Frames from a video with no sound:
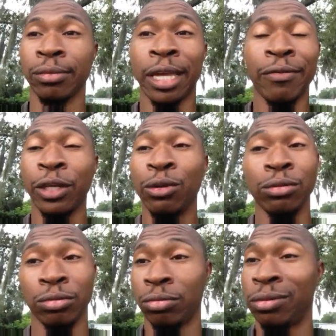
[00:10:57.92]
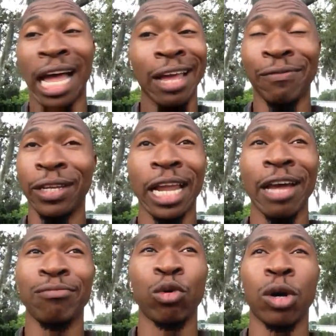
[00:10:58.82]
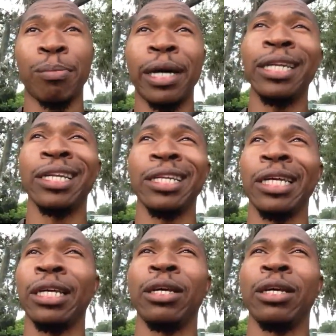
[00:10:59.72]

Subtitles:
giving you life and life more abundantly.